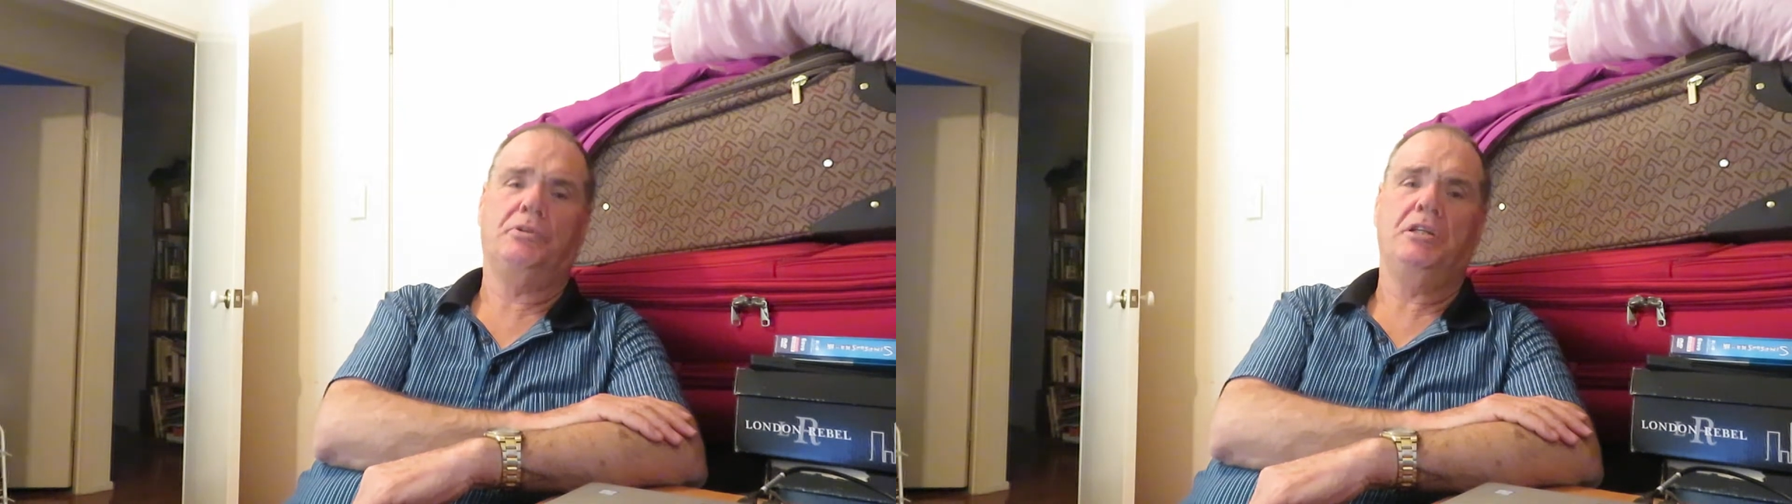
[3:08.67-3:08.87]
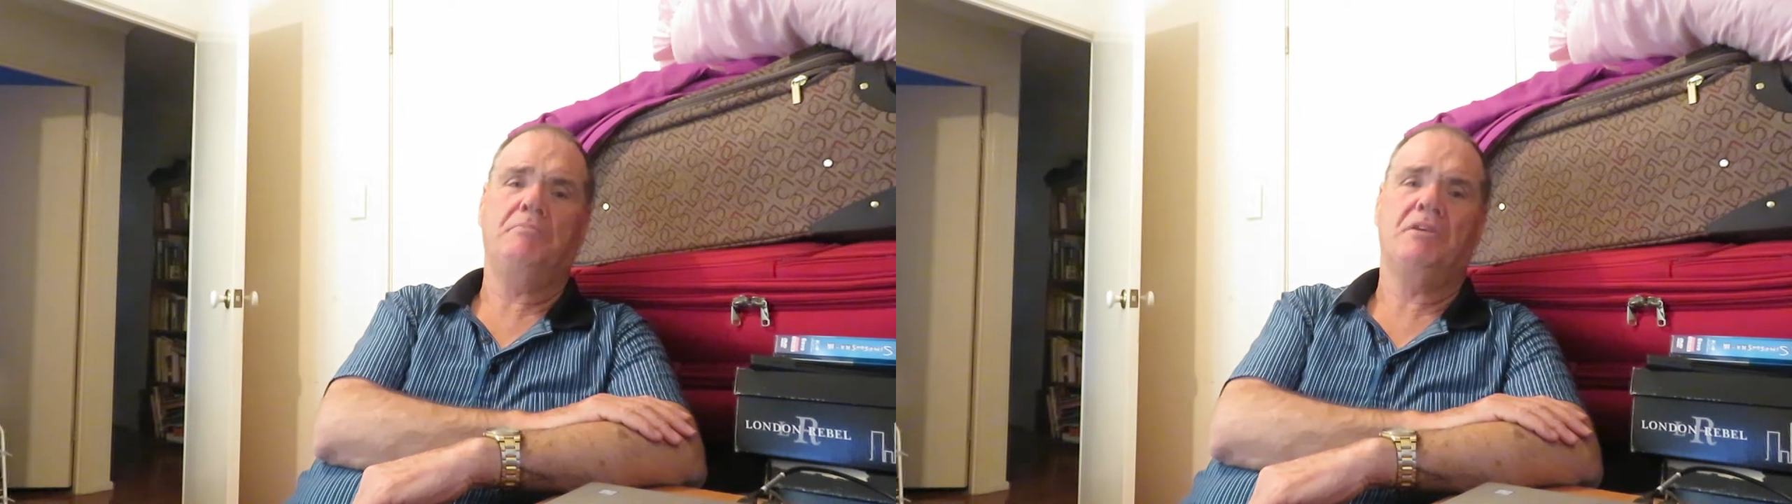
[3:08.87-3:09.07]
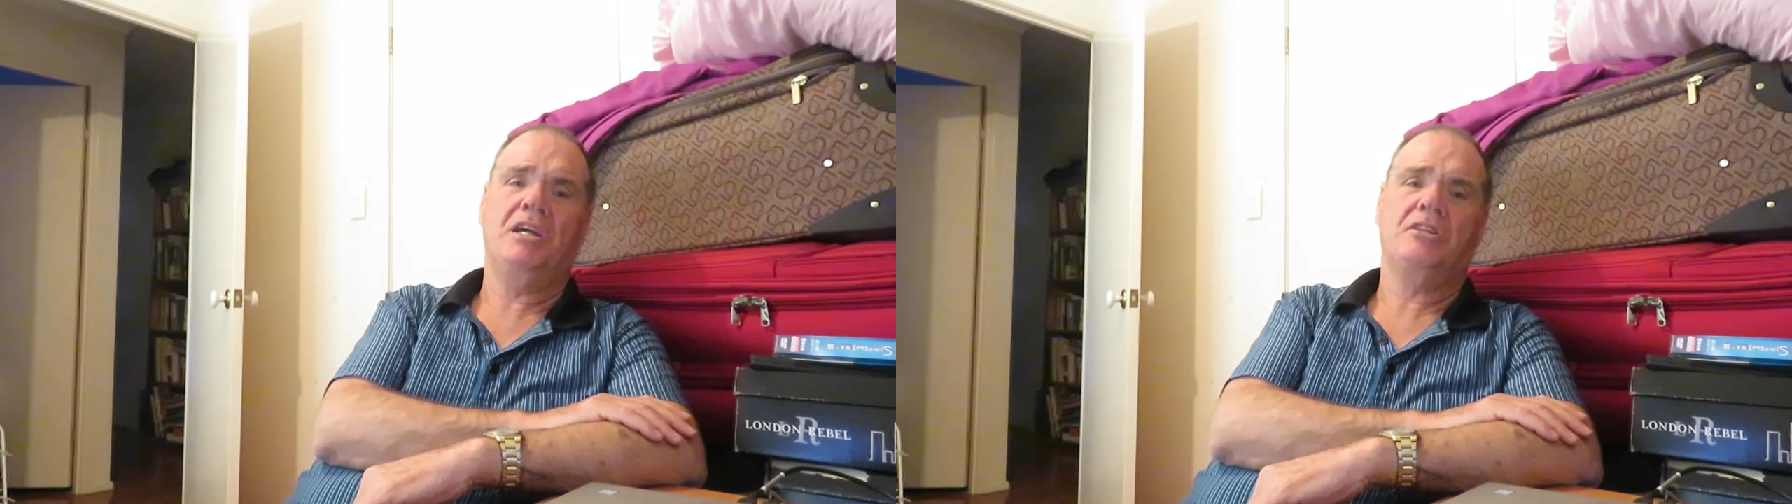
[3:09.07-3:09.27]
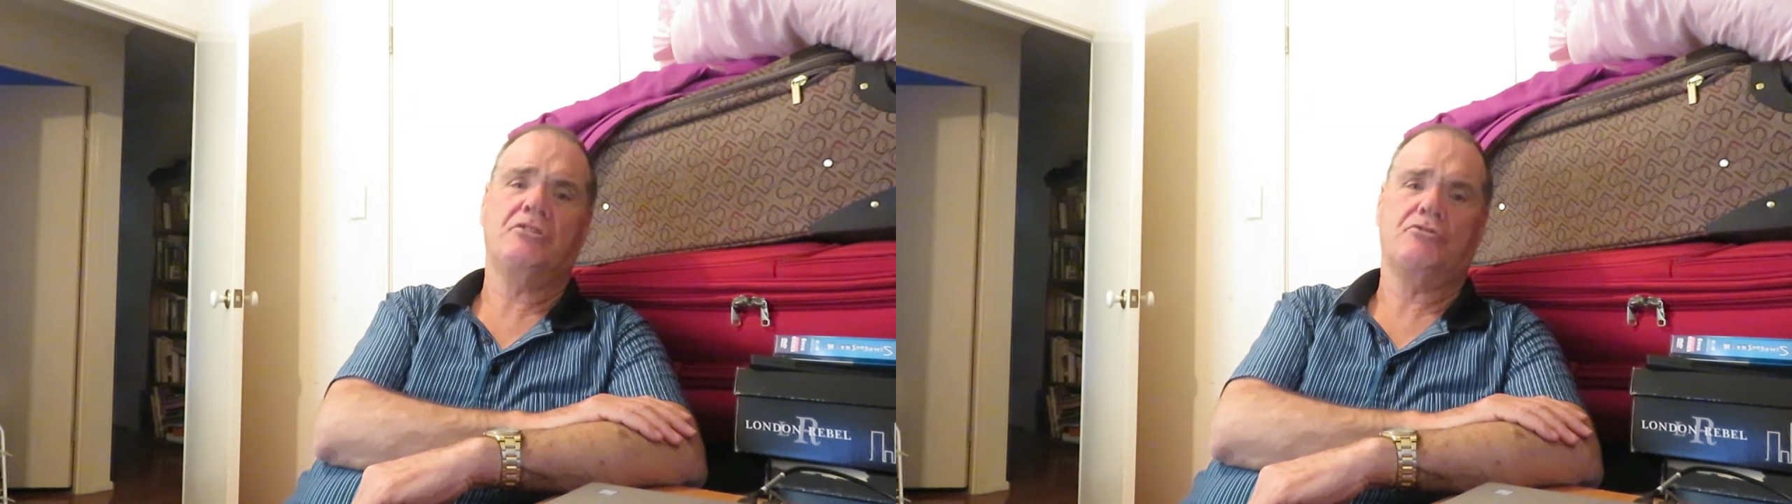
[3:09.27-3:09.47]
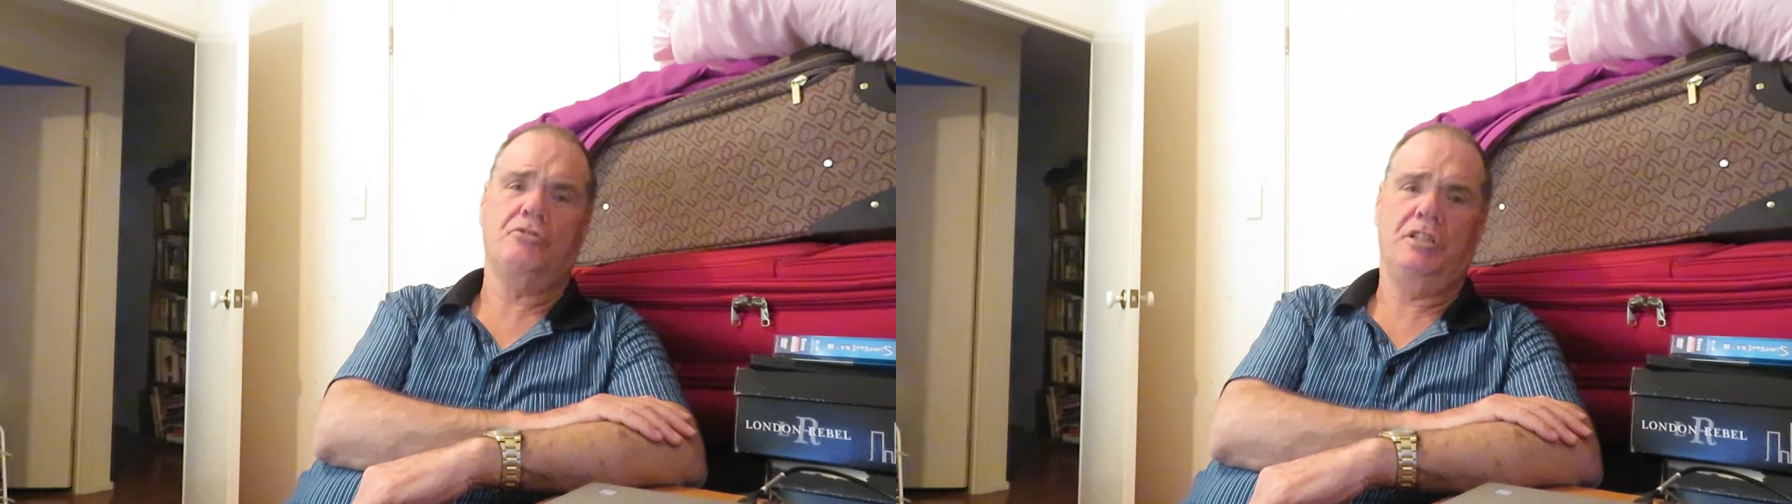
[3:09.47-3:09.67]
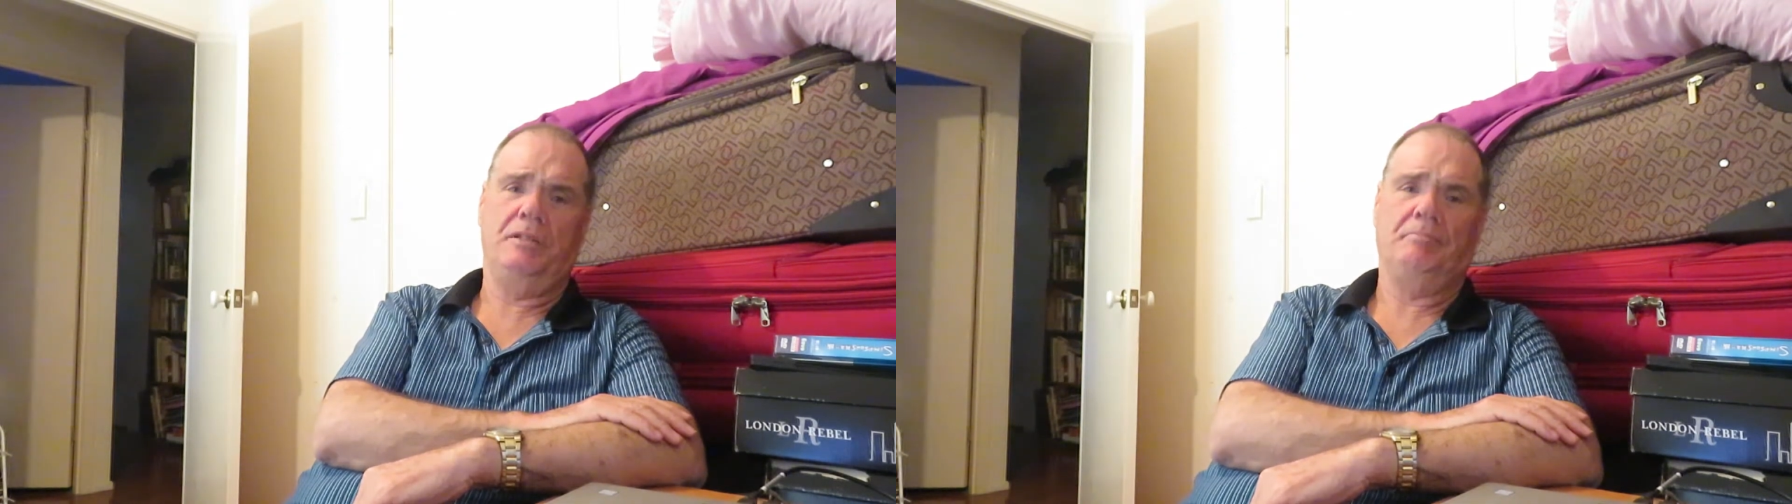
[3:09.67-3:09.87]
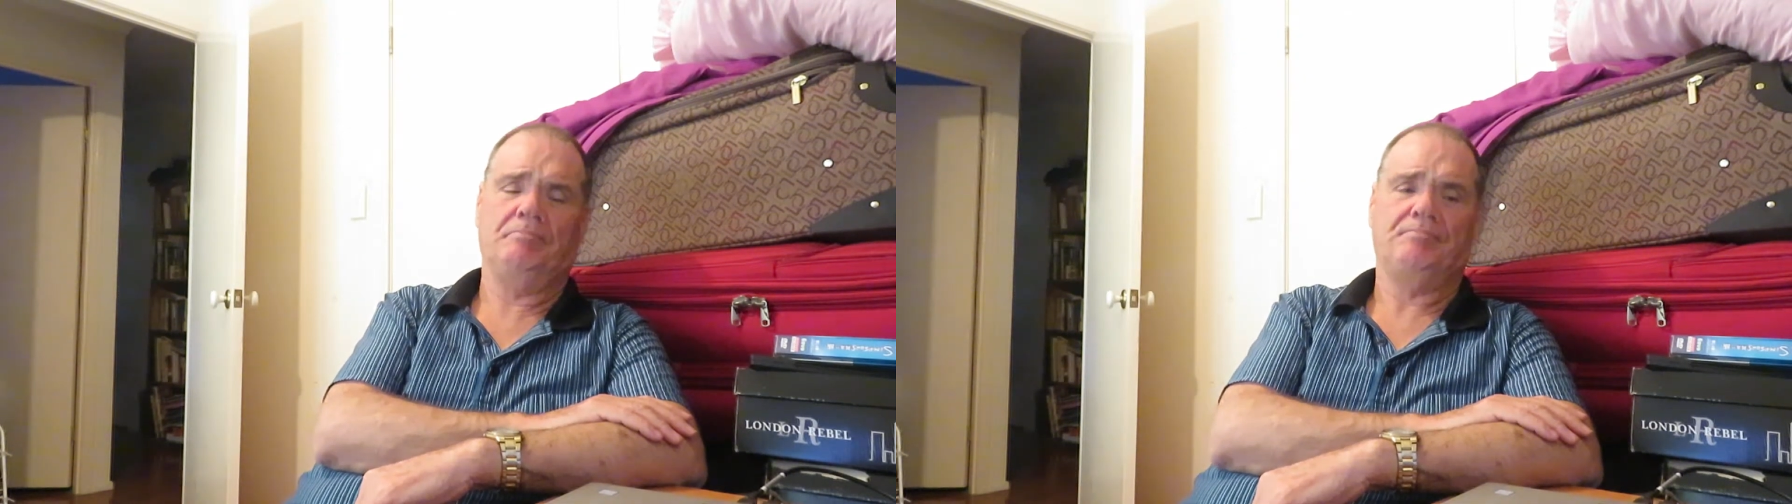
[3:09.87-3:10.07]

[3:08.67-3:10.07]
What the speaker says: pretty mainstream.